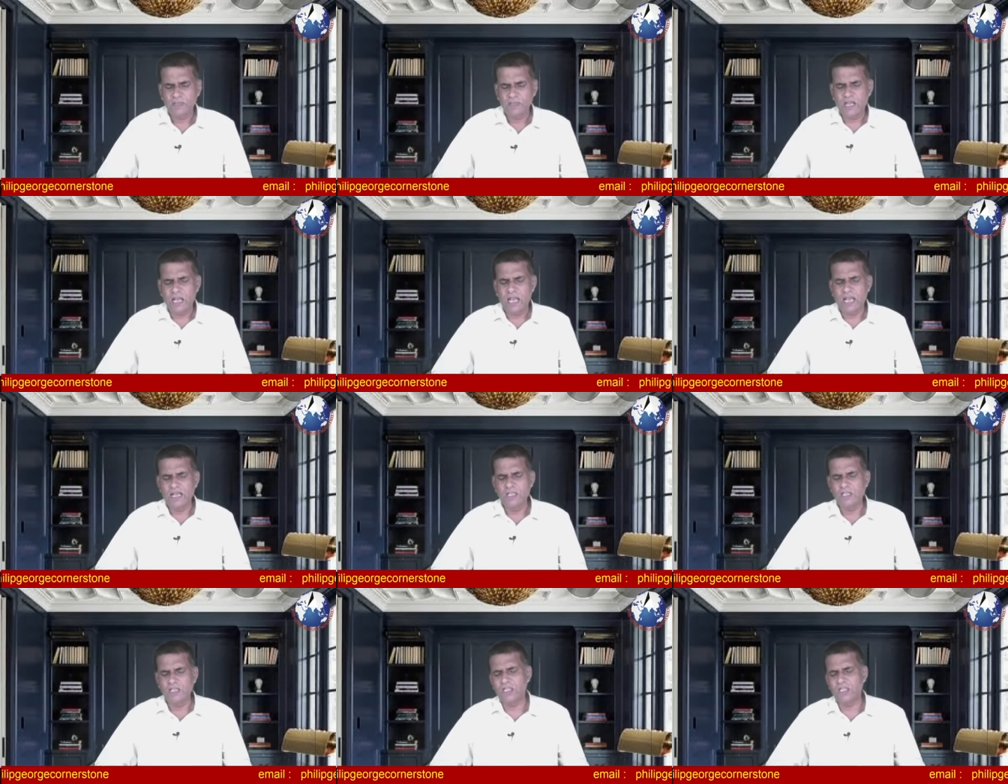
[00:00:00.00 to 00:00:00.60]

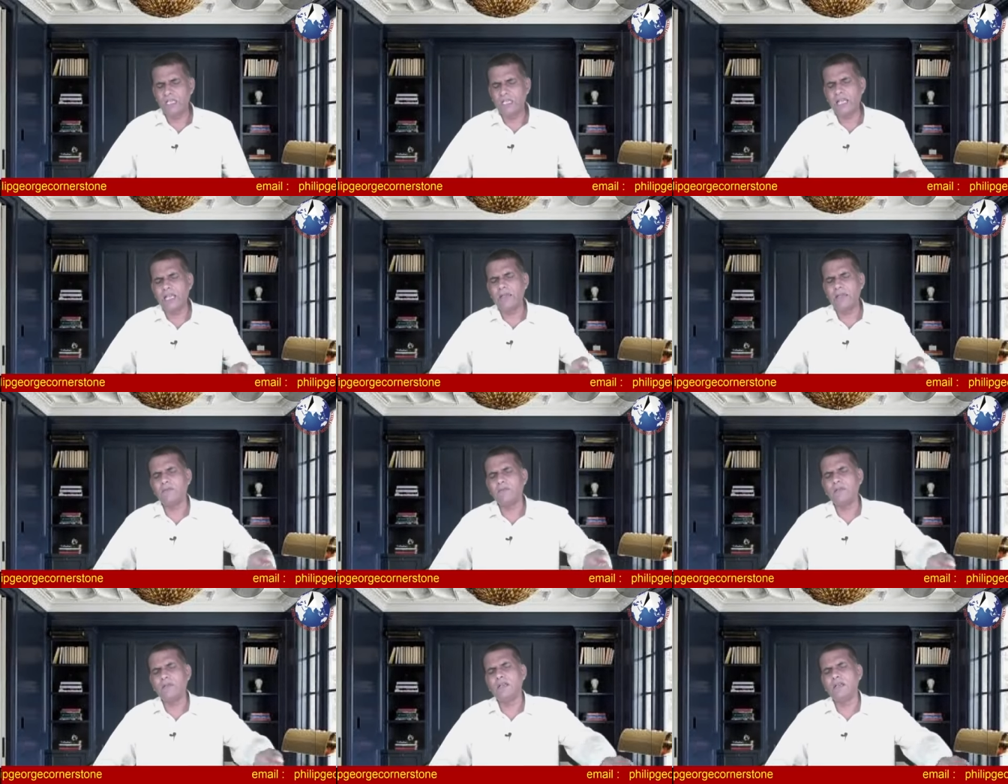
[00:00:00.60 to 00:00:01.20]
I
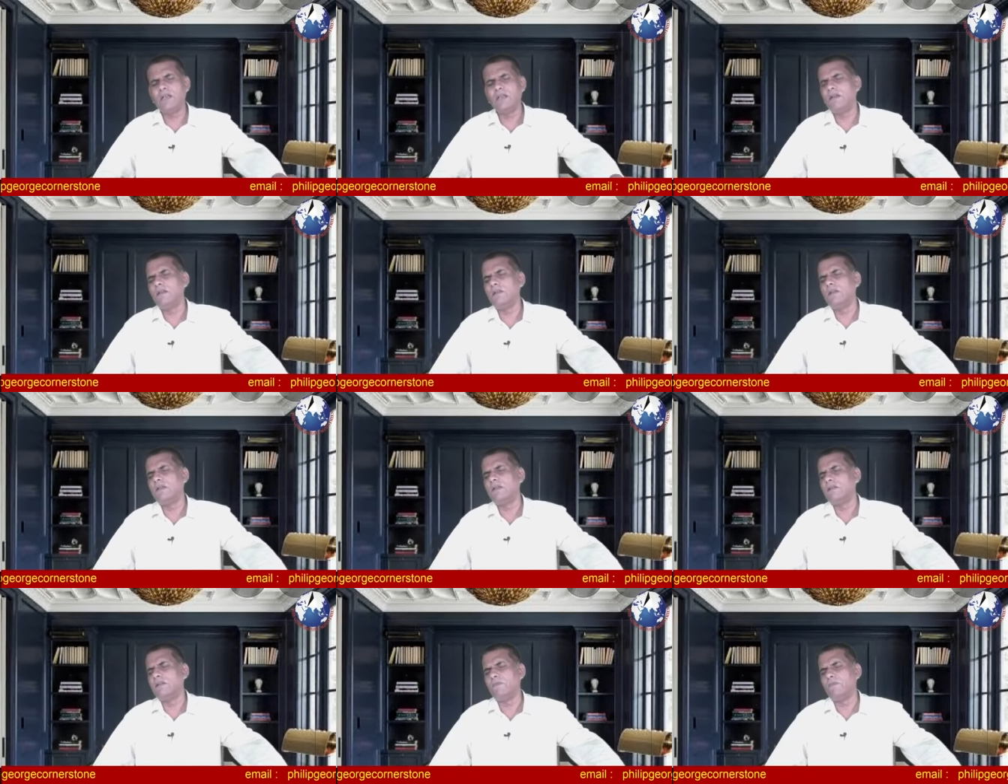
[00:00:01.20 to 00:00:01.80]
see
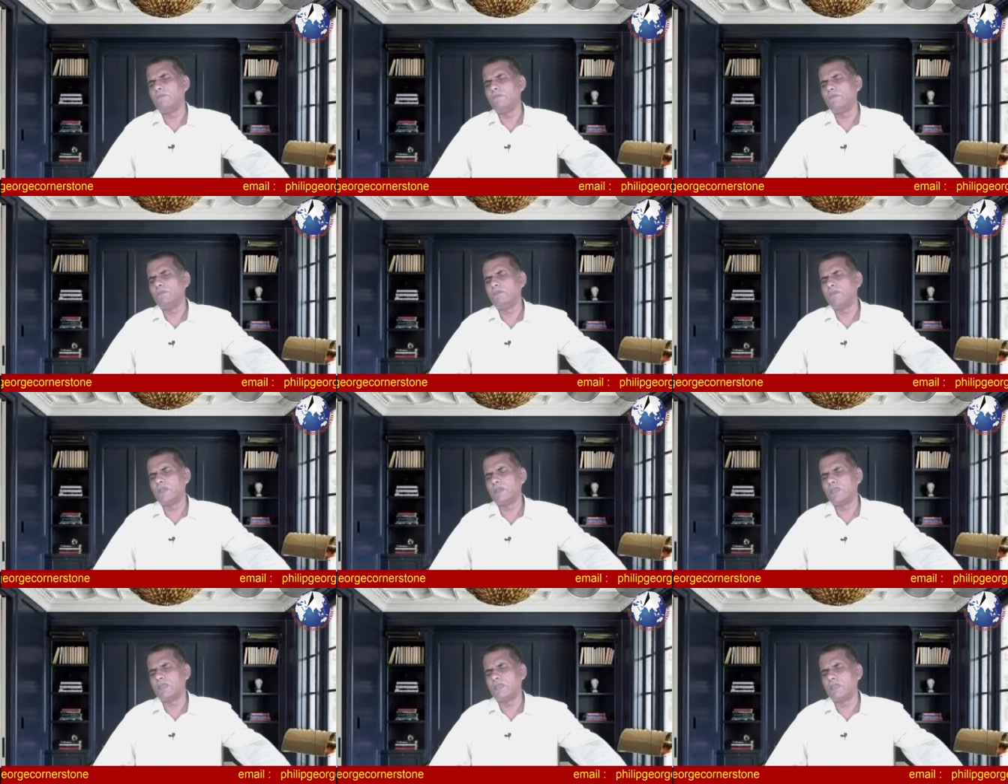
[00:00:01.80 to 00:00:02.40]

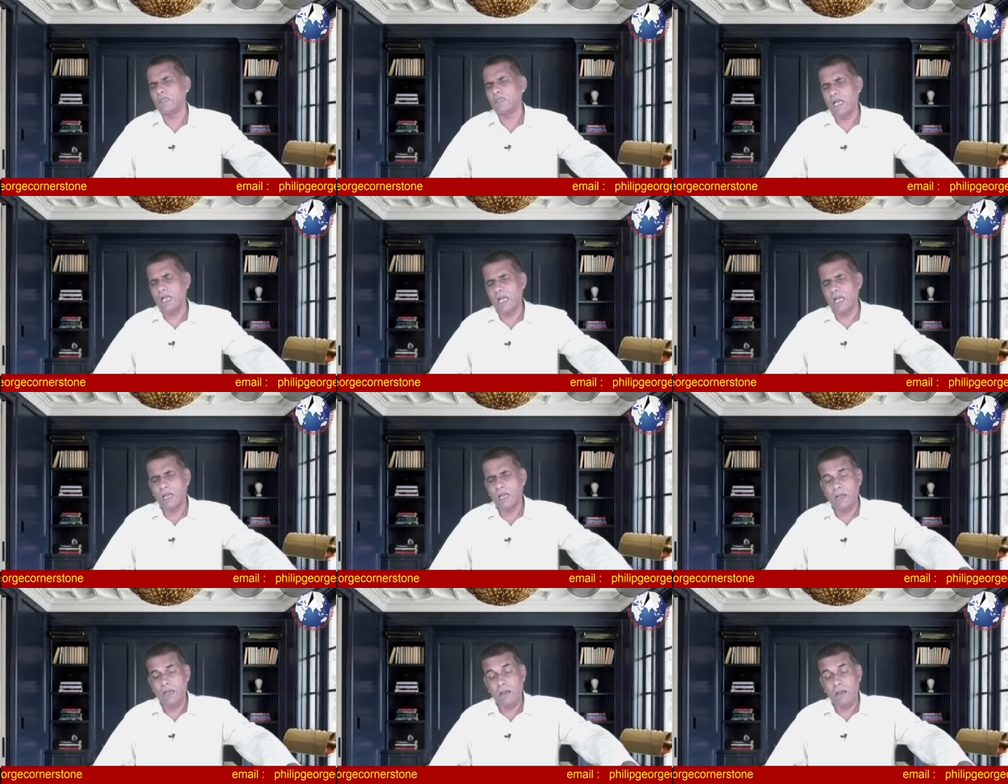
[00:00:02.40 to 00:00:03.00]
um,
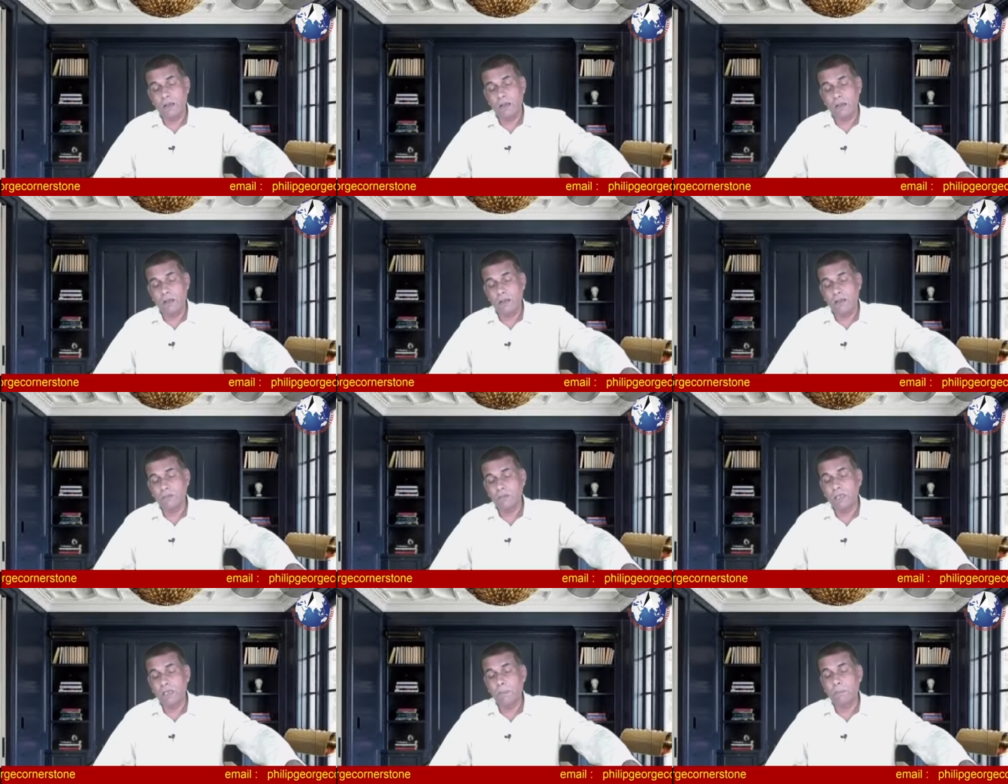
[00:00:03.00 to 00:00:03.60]

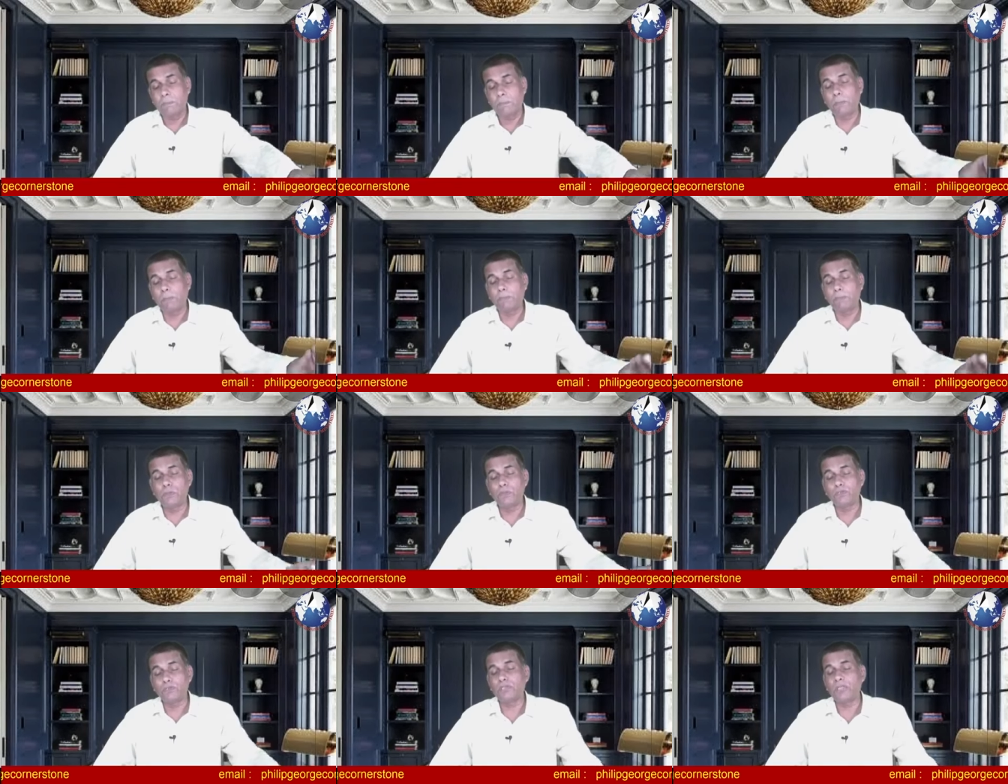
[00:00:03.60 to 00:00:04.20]
the, the
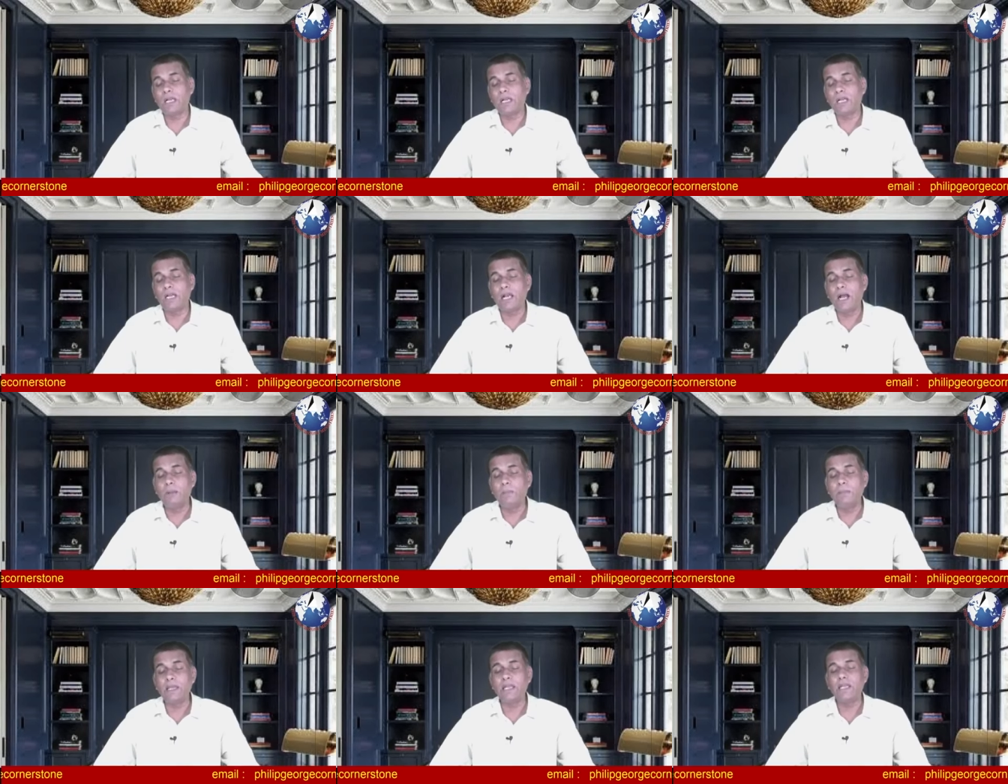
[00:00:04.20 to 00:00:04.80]
proposal
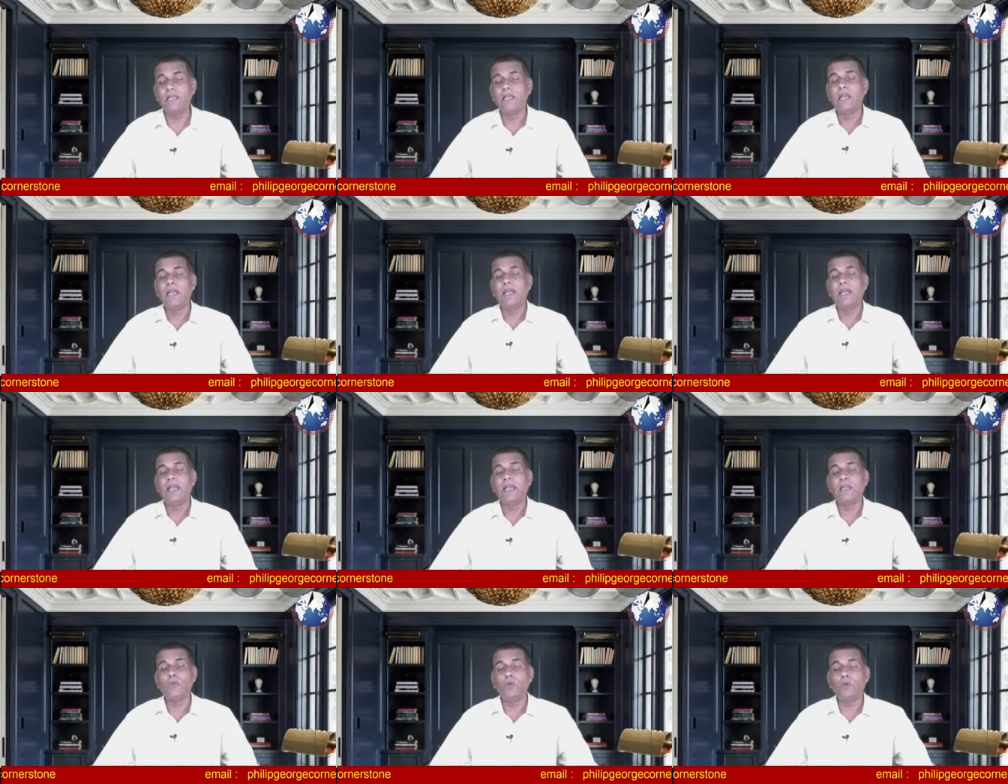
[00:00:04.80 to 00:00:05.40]
coming
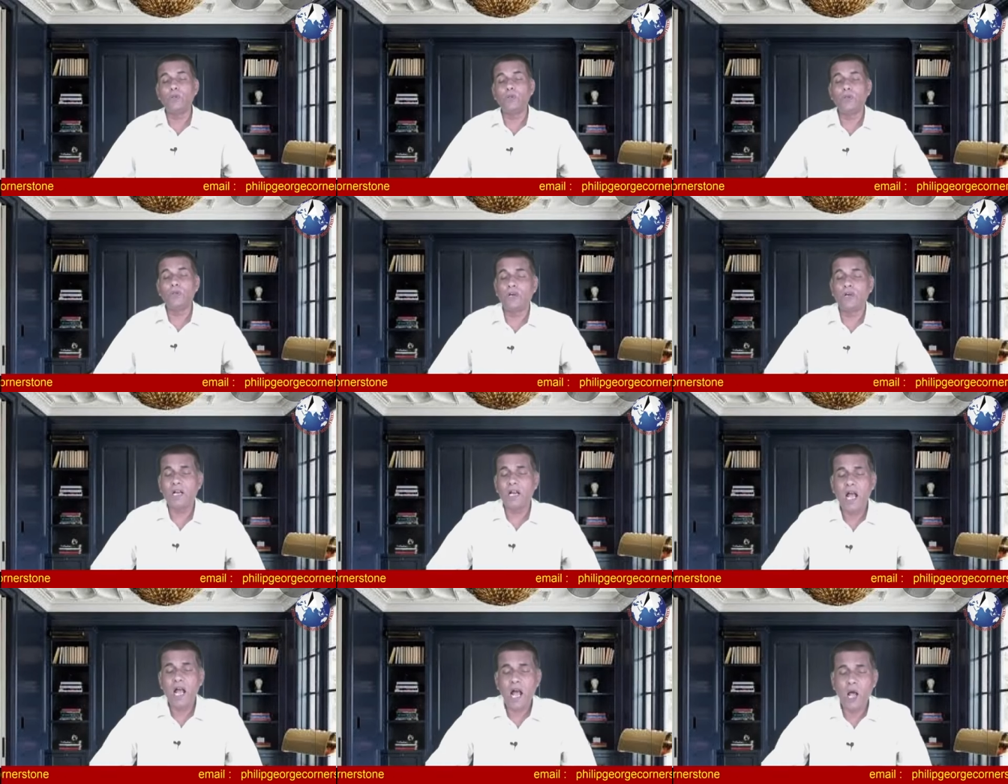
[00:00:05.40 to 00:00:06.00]
into
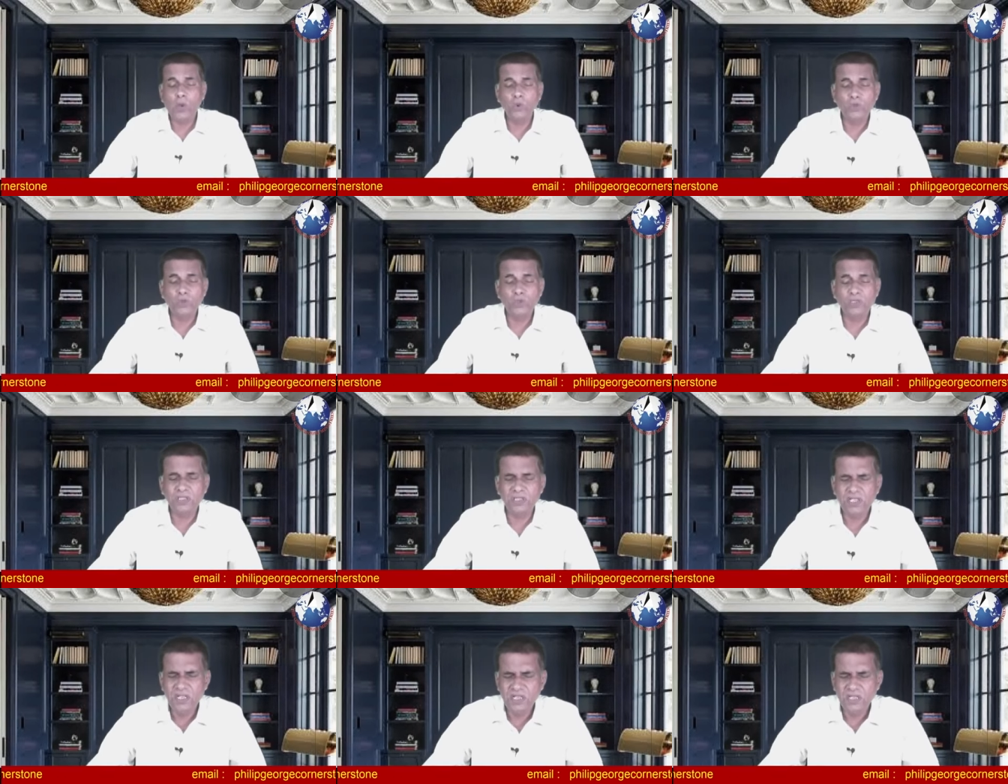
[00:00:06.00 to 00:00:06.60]
your
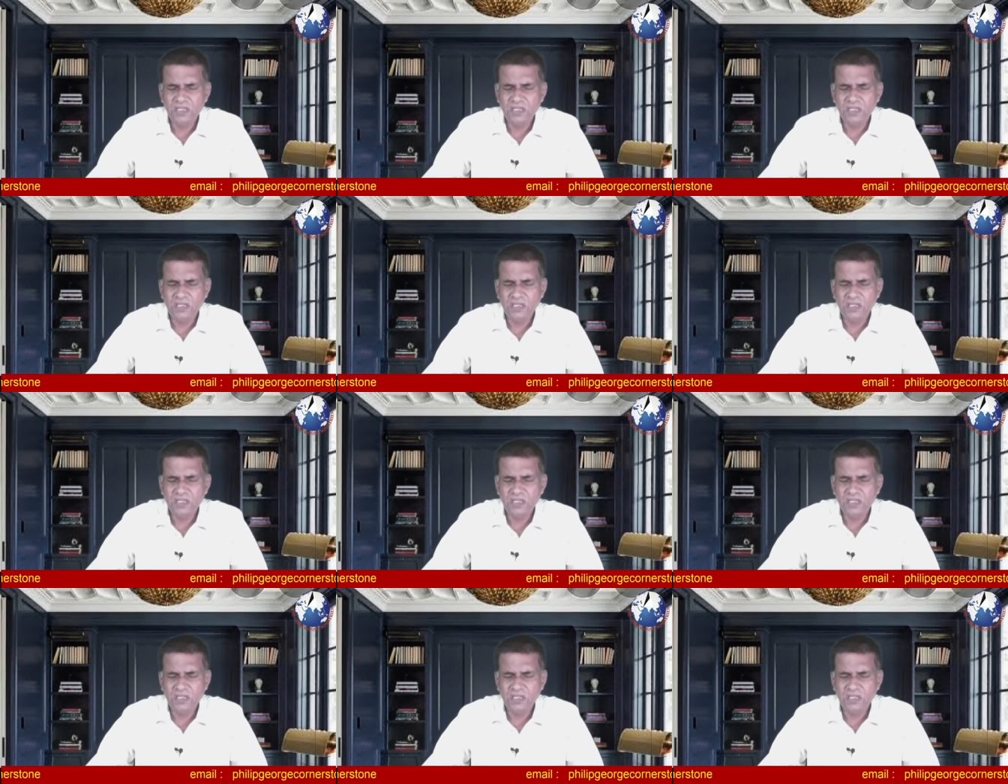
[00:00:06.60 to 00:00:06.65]
house.